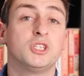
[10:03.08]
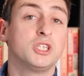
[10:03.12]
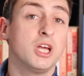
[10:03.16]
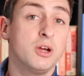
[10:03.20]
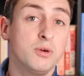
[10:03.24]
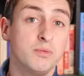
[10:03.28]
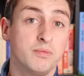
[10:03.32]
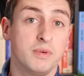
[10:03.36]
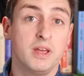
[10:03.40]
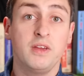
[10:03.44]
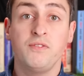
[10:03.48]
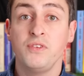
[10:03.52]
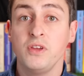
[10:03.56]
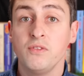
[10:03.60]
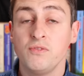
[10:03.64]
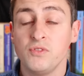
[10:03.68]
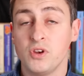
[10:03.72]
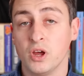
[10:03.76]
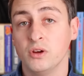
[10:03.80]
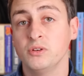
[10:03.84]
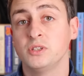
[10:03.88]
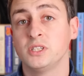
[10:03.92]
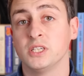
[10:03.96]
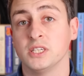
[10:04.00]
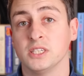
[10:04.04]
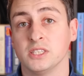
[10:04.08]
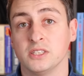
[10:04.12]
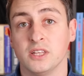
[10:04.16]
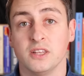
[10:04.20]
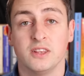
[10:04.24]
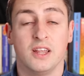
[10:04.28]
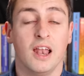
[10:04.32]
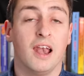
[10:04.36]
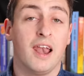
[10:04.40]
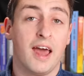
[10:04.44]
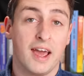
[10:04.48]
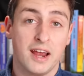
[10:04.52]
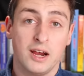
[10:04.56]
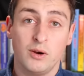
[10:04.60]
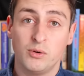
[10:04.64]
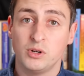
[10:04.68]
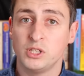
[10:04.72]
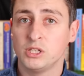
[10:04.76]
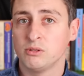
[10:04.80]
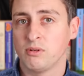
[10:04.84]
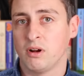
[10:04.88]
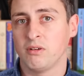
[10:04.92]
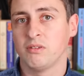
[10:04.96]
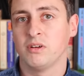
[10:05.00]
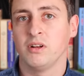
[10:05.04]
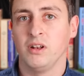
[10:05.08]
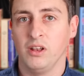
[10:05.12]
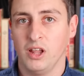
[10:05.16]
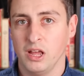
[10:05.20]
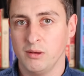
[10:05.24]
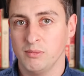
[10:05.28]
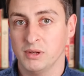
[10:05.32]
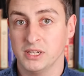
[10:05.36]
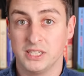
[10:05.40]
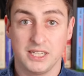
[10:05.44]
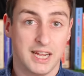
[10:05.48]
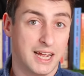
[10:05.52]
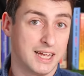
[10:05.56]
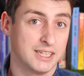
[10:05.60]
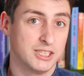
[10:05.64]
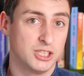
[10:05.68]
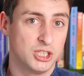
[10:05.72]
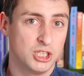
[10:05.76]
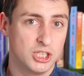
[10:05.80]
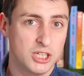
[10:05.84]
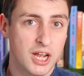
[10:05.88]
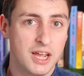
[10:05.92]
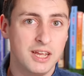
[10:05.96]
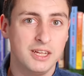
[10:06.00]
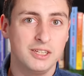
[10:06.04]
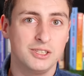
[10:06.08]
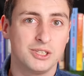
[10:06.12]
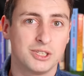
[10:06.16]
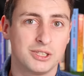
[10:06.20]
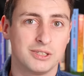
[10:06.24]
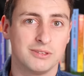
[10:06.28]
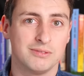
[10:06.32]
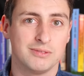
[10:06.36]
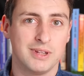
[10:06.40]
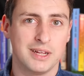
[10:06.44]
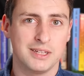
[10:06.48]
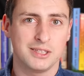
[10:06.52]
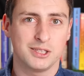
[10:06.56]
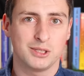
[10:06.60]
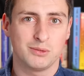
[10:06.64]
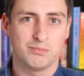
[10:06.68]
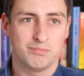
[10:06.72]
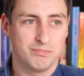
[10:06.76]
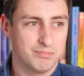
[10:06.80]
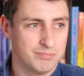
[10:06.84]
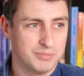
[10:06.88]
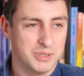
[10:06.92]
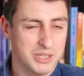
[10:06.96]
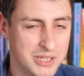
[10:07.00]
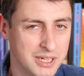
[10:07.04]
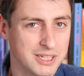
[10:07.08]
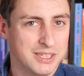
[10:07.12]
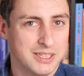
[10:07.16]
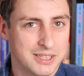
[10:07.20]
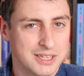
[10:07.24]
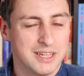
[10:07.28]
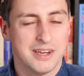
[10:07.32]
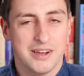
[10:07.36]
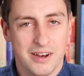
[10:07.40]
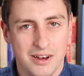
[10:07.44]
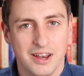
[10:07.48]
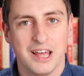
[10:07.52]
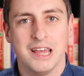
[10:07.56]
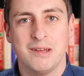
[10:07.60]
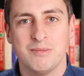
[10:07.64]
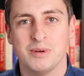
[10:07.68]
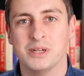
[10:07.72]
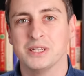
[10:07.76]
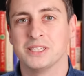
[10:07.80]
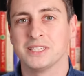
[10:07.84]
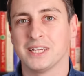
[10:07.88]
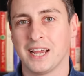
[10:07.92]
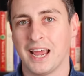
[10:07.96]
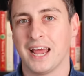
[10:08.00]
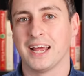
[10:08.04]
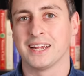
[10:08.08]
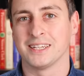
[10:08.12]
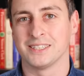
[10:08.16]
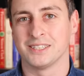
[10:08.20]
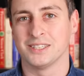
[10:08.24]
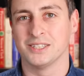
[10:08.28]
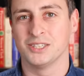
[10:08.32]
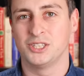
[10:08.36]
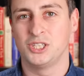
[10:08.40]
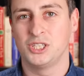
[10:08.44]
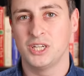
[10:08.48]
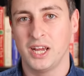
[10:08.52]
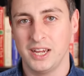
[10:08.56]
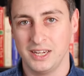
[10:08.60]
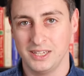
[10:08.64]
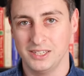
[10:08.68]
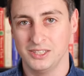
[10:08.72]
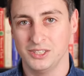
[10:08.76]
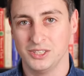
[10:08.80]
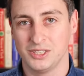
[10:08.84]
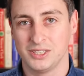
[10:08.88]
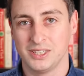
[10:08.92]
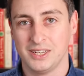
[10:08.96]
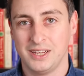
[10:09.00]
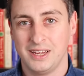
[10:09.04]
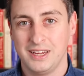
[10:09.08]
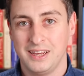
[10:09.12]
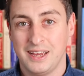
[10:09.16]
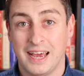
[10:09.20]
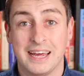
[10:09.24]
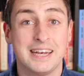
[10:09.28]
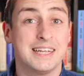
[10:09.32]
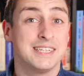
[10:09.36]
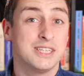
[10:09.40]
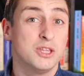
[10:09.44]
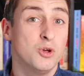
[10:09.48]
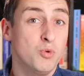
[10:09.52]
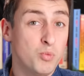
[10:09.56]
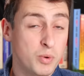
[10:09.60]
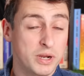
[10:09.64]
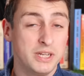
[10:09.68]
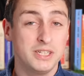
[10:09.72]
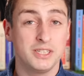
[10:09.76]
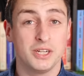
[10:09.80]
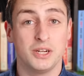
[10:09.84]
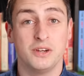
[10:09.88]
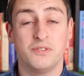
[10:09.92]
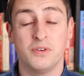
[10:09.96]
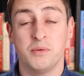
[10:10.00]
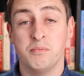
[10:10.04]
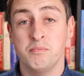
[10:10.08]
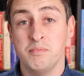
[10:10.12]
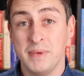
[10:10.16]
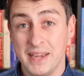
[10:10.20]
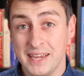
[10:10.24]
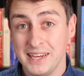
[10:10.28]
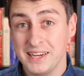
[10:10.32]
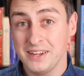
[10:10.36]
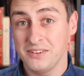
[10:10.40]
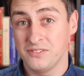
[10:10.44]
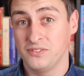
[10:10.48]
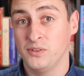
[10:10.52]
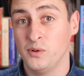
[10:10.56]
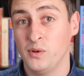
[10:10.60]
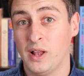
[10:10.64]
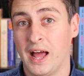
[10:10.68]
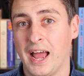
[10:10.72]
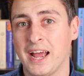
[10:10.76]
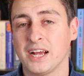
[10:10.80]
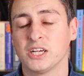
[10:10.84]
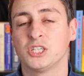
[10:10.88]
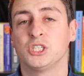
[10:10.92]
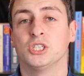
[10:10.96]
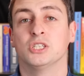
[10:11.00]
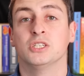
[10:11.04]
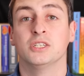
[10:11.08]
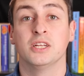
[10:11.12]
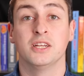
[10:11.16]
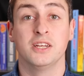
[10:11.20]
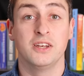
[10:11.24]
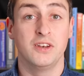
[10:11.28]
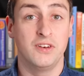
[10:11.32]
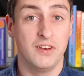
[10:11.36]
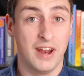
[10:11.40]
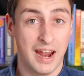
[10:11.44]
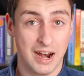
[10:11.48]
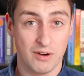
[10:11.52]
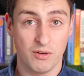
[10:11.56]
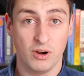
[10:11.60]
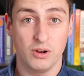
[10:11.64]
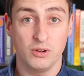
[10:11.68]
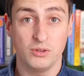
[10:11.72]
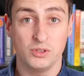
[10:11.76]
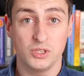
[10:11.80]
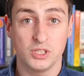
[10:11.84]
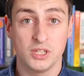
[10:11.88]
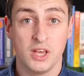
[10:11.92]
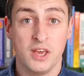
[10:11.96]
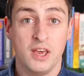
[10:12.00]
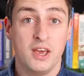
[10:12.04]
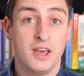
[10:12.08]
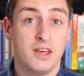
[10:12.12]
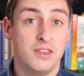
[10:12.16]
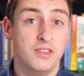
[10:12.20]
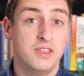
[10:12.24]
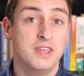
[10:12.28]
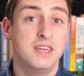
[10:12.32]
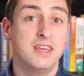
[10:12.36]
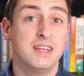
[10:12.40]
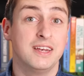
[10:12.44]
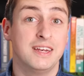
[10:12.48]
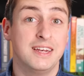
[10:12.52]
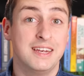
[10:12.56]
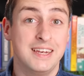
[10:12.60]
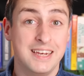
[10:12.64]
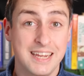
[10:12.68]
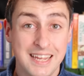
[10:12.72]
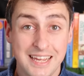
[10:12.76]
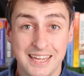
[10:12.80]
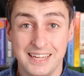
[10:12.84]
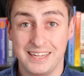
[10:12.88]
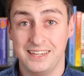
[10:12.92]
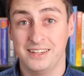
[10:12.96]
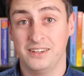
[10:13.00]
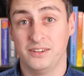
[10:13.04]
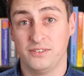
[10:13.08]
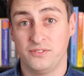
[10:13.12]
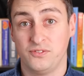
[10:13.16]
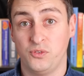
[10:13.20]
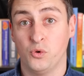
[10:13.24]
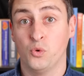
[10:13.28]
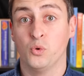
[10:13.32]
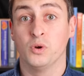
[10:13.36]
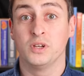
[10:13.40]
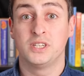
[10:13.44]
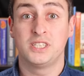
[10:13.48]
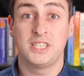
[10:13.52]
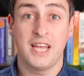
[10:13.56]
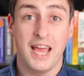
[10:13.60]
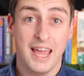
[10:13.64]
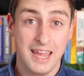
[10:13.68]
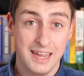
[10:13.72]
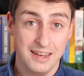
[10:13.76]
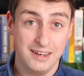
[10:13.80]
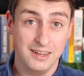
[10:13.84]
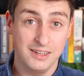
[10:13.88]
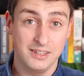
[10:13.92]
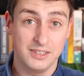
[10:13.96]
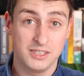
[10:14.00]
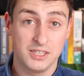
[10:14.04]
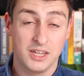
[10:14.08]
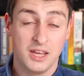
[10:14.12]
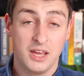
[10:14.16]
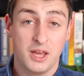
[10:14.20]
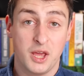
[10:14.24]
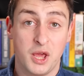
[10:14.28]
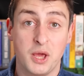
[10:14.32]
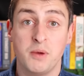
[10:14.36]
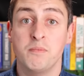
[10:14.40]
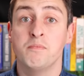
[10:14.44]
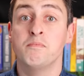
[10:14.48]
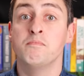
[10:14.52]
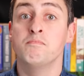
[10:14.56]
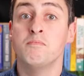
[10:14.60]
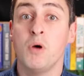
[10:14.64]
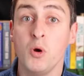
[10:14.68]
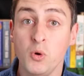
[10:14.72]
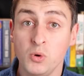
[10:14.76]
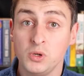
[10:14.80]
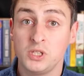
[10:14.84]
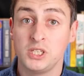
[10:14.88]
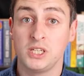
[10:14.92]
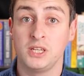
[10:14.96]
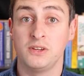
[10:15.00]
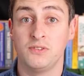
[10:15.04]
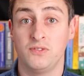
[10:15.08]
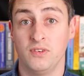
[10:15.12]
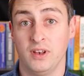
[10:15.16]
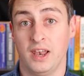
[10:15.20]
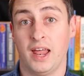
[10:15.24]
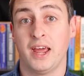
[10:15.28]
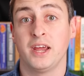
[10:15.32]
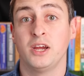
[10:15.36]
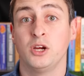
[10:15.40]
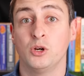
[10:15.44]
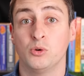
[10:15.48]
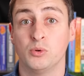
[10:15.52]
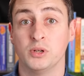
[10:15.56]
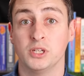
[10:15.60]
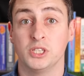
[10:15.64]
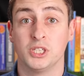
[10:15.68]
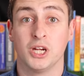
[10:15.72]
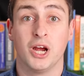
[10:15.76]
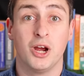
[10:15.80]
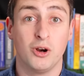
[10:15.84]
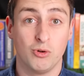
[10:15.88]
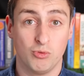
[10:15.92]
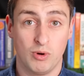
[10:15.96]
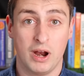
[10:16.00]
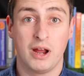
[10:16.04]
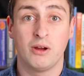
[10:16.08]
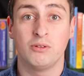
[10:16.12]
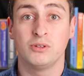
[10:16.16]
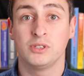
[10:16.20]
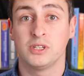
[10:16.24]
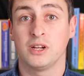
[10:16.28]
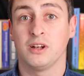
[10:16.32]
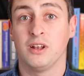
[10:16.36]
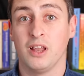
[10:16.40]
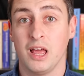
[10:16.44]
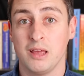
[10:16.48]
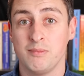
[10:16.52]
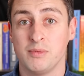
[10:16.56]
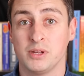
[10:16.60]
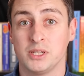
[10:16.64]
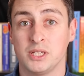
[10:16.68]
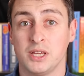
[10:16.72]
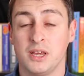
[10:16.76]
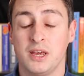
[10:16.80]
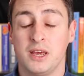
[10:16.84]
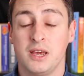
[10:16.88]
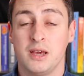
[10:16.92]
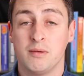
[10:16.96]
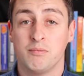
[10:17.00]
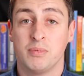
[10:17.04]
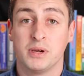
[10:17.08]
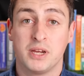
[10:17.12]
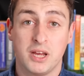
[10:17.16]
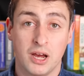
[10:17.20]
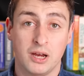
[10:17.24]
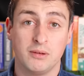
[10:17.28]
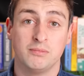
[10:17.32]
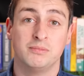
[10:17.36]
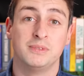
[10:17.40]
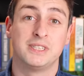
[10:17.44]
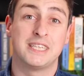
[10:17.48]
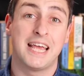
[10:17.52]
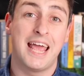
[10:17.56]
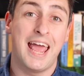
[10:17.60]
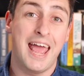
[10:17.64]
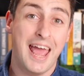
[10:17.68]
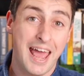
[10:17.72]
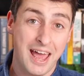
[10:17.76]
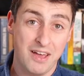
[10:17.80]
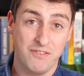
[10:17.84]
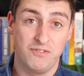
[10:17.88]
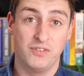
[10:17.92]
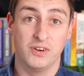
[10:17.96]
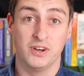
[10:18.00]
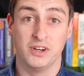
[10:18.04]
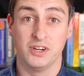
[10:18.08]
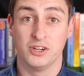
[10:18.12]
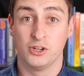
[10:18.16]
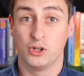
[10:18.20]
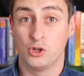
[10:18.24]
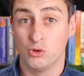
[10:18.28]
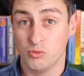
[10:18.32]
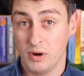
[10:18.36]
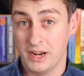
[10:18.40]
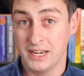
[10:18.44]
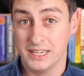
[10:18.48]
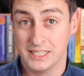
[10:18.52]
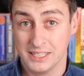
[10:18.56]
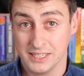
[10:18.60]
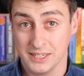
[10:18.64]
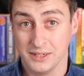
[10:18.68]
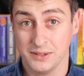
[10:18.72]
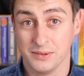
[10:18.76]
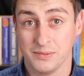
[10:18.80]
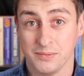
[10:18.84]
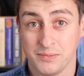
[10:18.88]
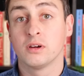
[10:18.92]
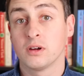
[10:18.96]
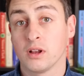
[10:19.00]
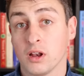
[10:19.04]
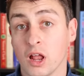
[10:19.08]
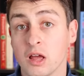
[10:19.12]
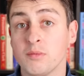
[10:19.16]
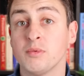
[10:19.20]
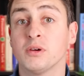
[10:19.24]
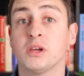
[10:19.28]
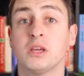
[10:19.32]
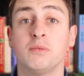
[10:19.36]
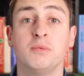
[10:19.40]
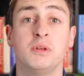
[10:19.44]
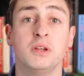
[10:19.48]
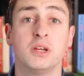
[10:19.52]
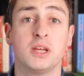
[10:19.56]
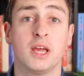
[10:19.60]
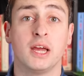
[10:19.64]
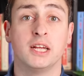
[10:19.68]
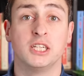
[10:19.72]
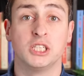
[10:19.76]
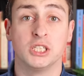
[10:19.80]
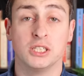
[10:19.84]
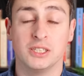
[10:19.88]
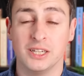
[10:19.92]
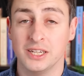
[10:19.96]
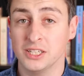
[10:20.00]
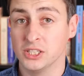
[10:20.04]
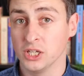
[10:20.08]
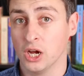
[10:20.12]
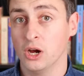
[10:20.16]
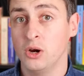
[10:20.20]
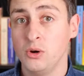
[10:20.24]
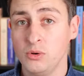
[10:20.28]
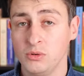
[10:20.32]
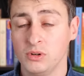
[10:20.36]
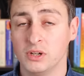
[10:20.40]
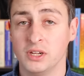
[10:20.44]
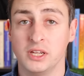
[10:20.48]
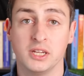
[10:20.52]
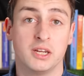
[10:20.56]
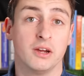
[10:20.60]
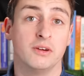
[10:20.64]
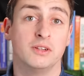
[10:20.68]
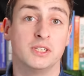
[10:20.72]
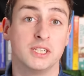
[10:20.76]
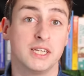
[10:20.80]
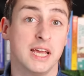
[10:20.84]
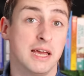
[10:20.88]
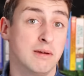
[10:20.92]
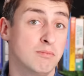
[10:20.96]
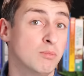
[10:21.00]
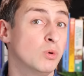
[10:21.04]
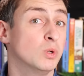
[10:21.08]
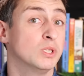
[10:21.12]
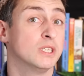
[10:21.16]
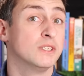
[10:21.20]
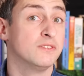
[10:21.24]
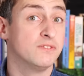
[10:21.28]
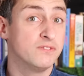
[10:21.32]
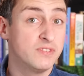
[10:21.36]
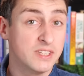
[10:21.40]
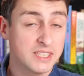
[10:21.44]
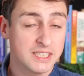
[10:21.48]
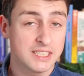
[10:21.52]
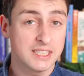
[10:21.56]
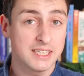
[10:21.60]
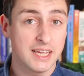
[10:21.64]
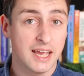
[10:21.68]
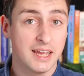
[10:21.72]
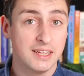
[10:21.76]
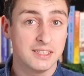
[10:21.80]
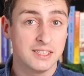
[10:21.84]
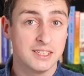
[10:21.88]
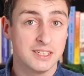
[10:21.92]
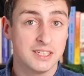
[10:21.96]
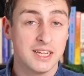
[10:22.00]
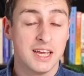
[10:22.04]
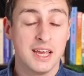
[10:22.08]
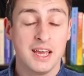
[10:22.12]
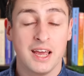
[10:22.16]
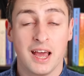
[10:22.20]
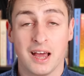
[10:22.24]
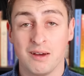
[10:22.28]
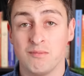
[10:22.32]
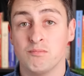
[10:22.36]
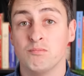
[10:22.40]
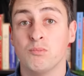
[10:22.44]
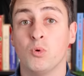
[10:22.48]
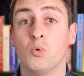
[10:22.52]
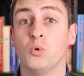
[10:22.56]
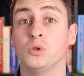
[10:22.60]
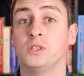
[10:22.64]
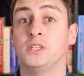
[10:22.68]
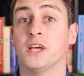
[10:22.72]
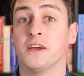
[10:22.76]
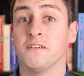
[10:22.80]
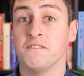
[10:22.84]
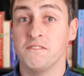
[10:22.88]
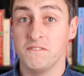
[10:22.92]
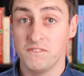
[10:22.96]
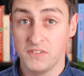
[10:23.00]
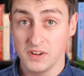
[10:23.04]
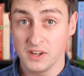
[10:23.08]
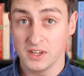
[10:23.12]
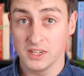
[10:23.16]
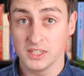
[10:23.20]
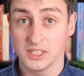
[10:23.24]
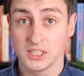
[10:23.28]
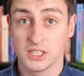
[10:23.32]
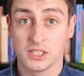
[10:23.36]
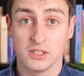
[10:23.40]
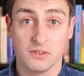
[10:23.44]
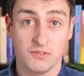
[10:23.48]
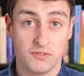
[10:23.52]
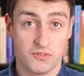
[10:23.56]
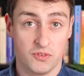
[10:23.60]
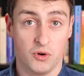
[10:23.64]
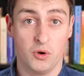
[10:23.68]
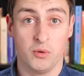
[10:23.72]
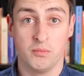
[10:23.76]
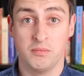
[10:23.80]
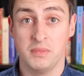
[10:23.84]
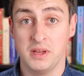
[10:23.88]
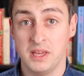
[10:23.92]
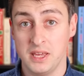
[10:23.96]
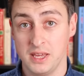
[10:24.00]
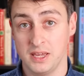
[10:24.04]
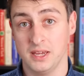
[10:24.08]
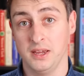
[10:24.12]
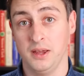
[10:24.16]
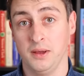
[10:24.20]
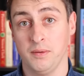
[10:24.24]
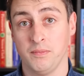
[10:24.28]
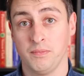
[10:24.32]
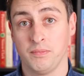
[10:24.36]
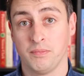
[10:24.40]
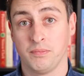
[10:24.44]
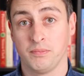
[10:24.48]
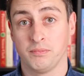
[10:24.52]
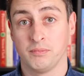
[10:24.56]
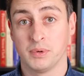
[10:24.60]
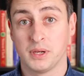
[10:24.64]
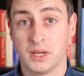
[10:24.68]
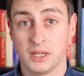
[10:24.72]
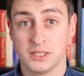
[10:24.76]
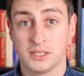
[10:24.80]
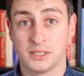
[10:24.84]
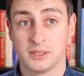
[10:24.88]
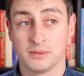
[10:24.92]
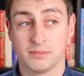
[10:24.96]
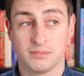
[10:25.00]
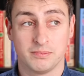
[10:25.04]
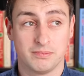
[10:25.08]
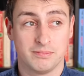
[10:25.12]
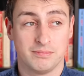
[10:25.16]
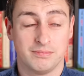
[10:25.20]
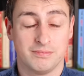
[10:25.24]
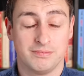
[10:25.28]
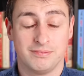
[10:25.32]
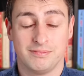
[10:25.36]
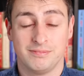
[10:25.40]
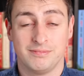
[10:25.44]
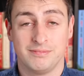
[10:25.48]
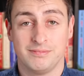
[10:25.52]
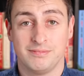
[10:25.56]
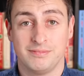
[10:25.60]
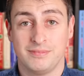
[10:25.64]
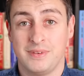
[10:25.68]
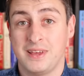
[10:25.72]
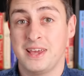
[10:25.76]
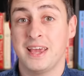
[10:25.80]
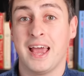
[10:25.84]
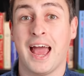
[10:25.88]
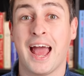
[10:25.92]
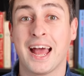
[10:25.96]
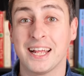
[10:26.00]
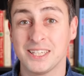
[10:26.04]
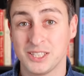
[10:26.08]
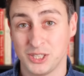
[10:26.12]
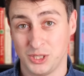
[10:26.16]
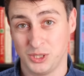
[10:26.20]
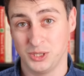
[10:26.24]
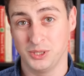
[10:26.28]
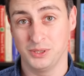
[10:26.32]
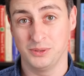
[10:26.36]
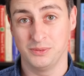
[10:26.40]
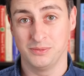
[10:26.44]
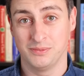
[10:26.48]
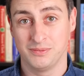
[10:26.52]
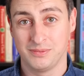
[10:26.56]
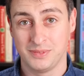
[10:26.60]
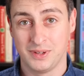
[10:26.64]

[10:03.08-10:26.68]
So, if you've noticed that the language around climate has changed, that's because the climate has changed. And as the window for meaningful action narrows, the need for tailored, emotive language around climate becomes ever greater. Climate communication is only going to get more sophisticated and more diverse from here, because it has to.